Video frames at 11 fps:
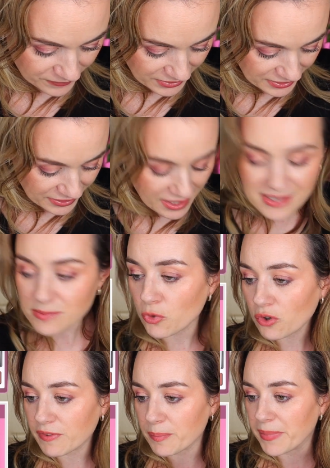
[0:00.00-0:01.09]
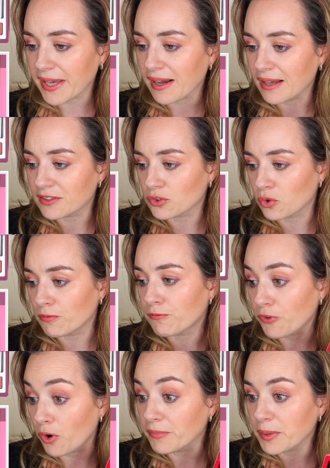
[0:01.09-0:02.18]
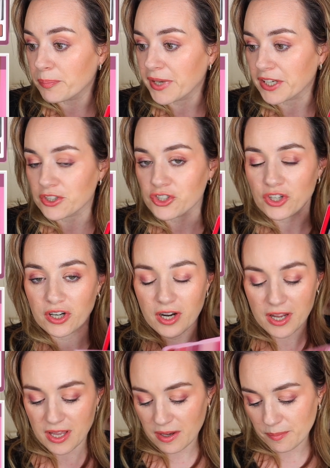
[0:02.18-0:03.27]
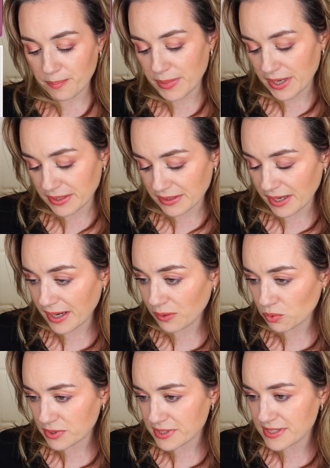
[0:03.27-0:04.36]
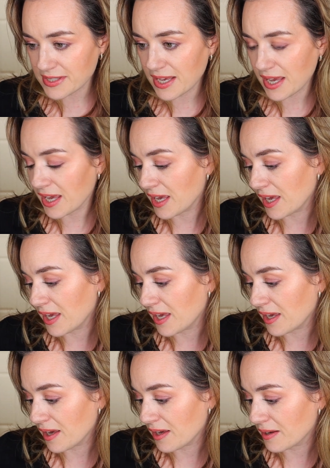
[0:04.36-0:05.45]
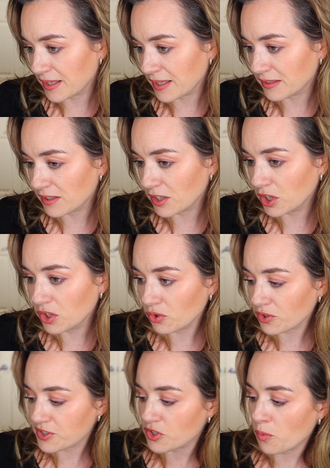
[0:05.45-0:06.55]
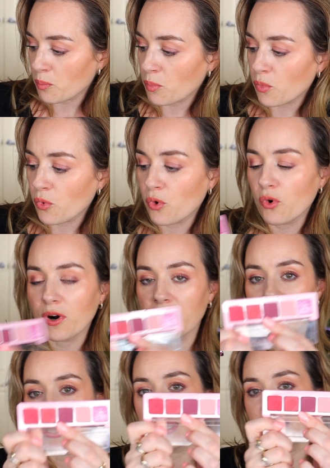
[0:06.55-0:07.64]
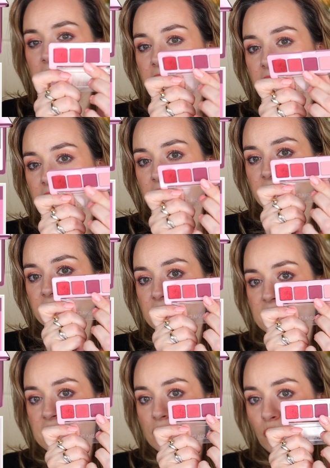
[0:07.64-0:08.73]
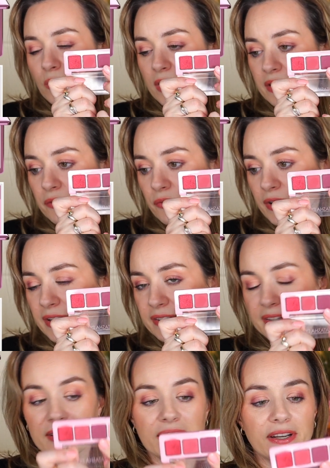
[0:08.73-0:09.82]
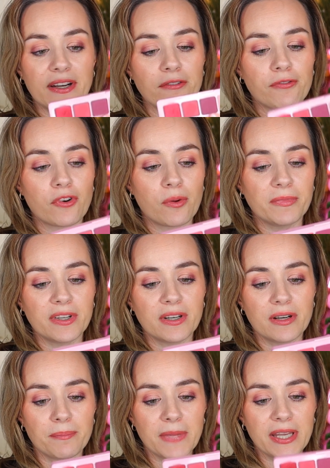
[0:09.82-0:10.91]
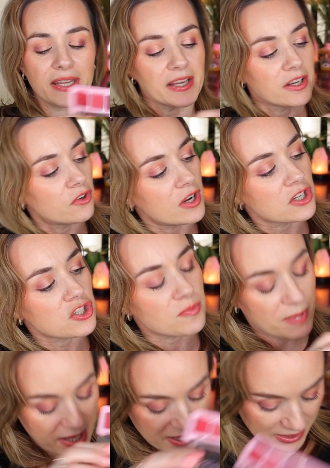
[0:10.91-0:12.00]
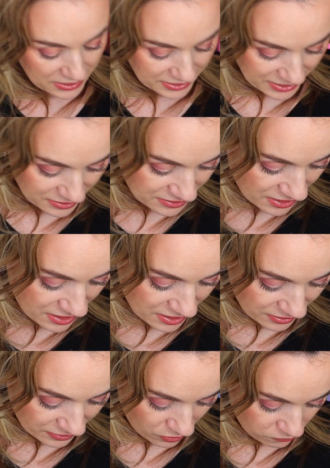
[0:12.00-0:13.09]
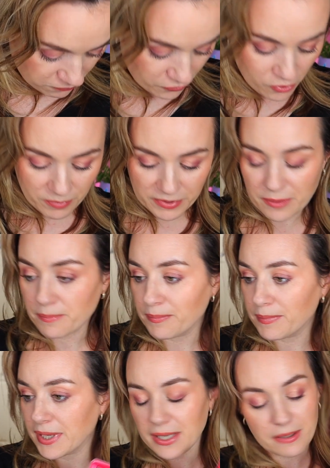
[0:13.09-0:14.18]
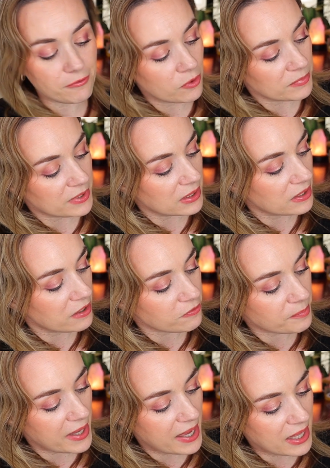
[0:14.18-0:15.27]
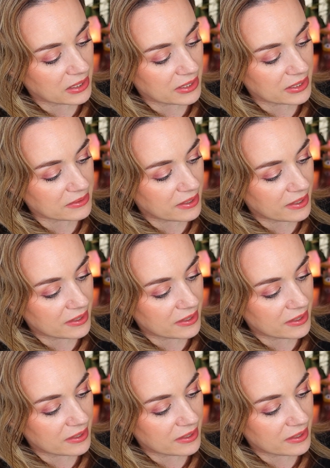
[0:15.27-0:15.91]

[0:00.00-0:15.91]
it has more of a pink undertone from the picture, but I would say it looks more like this one right here from the Mini Crush palette. Now from the Love palette,